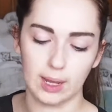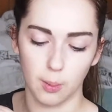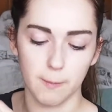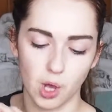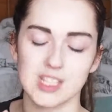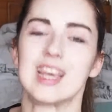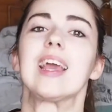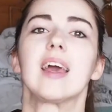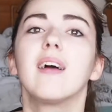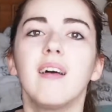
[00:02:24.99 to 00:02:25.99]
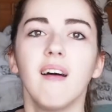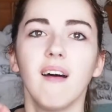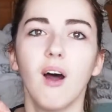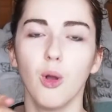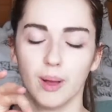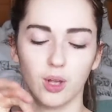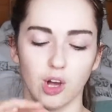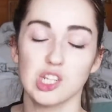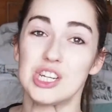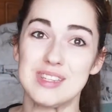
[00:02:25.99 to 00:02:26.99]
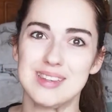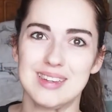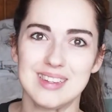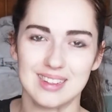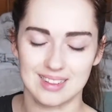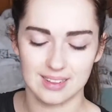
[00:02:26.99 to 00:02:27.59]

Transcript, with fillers: unboxing. Oh my gosh, exciting.